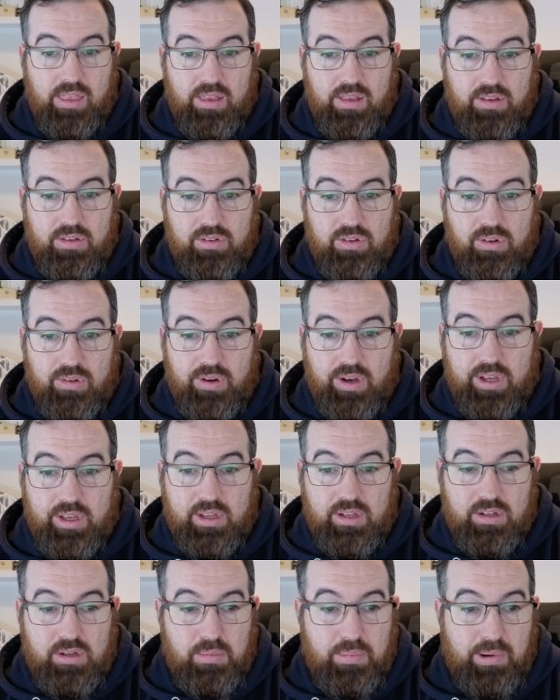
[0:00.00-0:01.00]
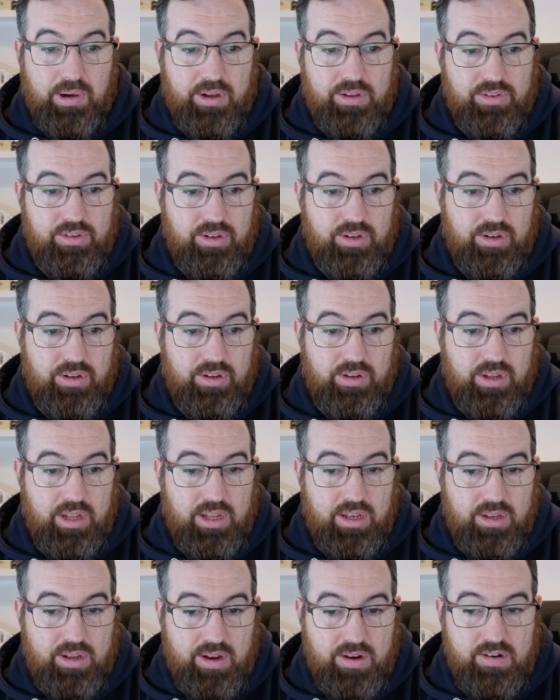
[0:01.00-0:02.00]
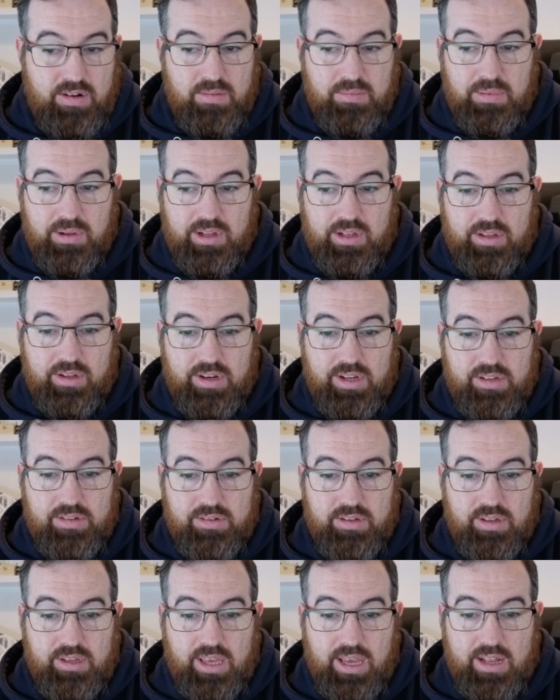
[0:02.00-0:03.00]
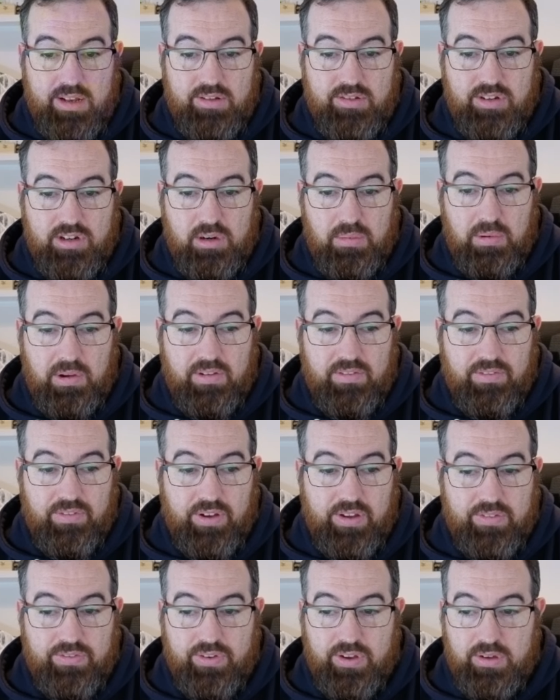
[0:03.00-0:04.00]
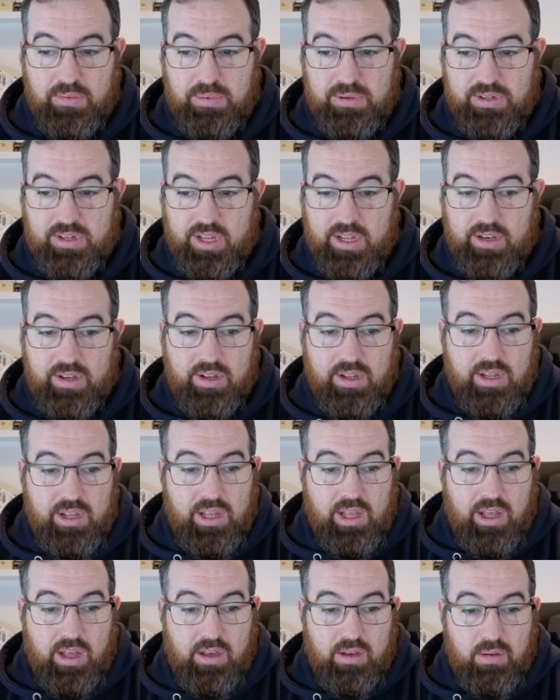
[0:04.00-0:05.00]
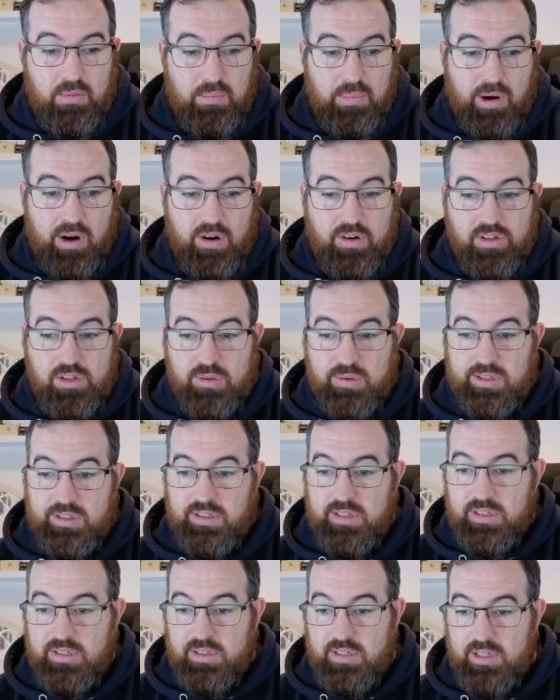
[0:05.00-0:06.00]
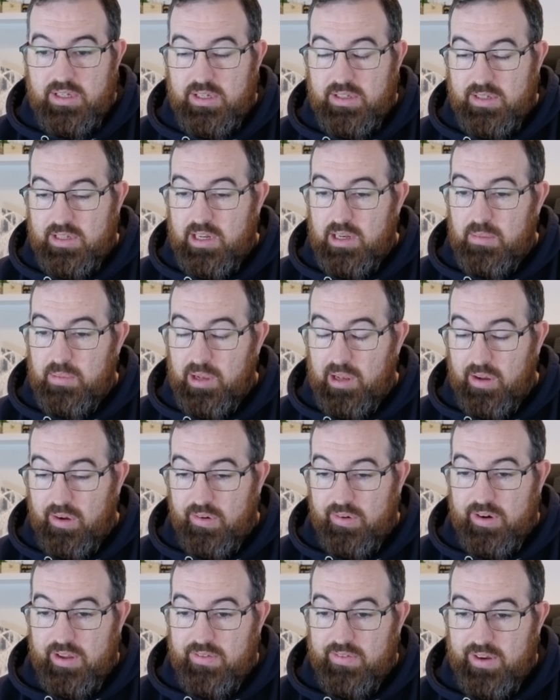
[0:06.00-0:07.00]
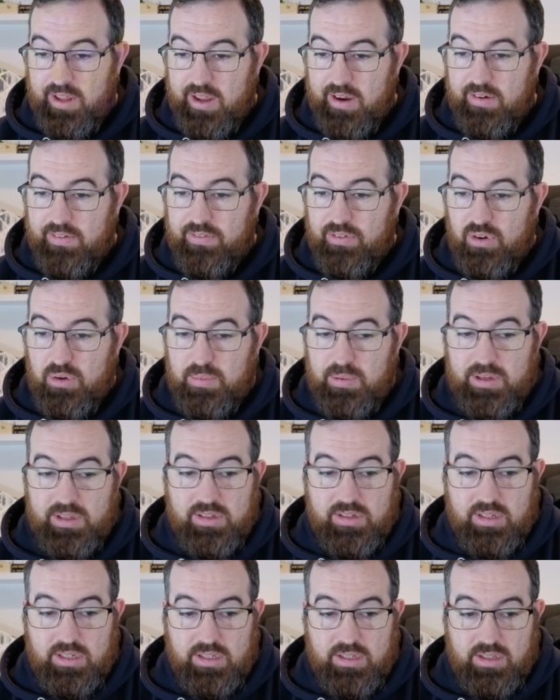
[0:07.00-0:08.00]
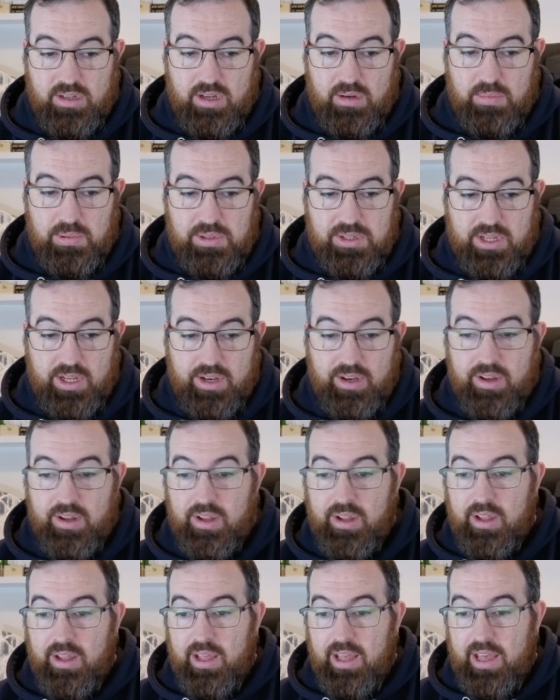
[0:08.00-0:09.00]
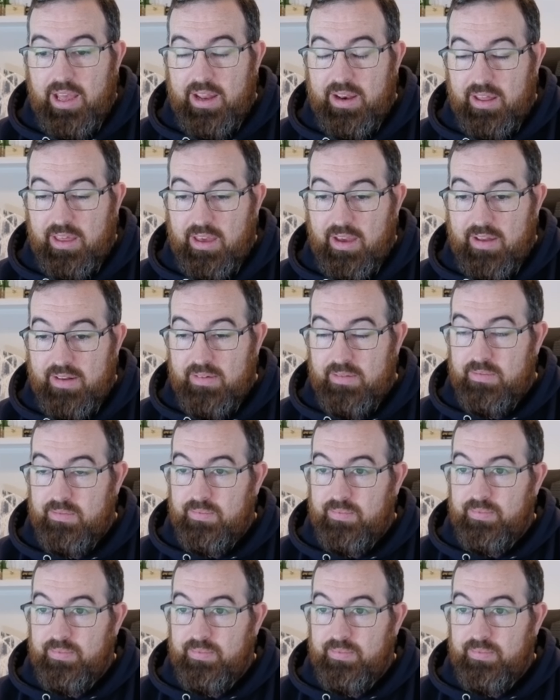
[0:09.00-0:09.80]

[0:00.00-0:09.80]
So I can deposit Ethereum into this, again 0.55%. I can borrow USDC, it's a little bit lower even here, 4.69%. And again,